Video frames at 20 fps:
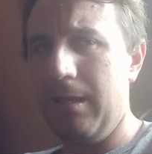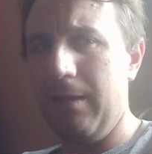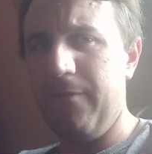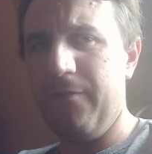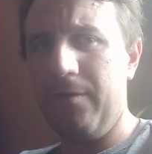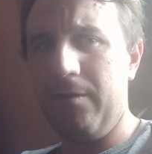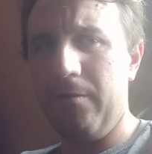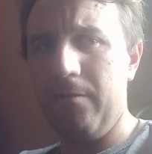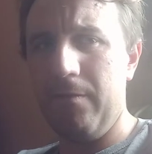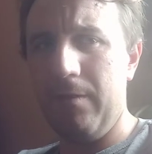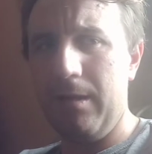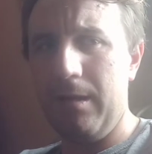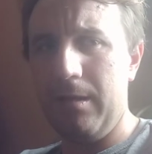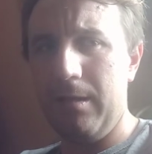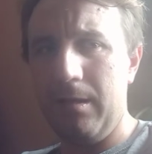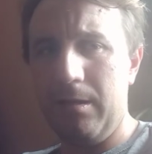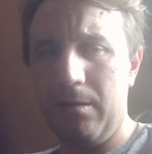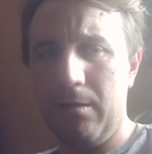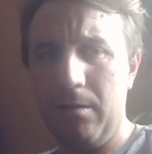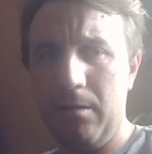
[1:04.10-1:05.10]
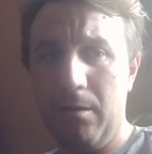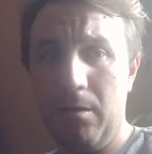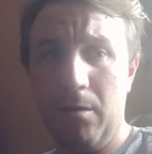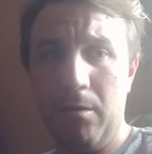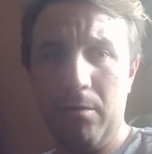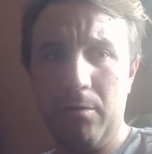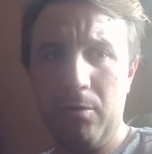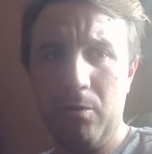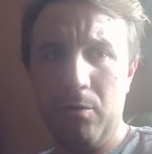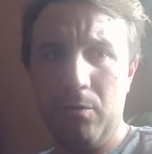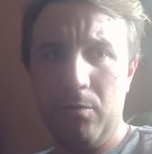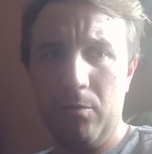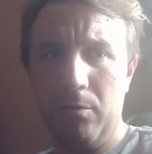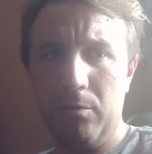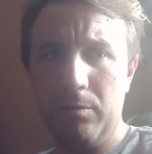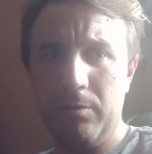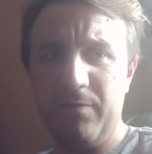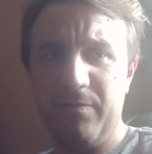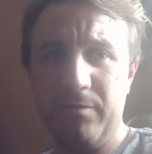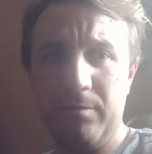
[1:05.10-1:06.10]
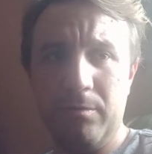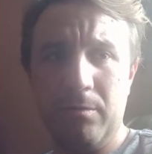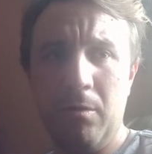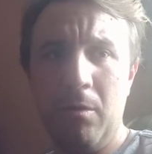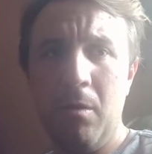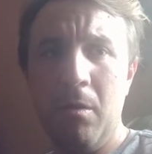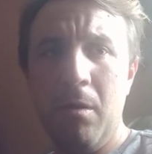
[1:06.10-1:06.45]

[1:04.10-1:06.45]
they even created a lot of goals for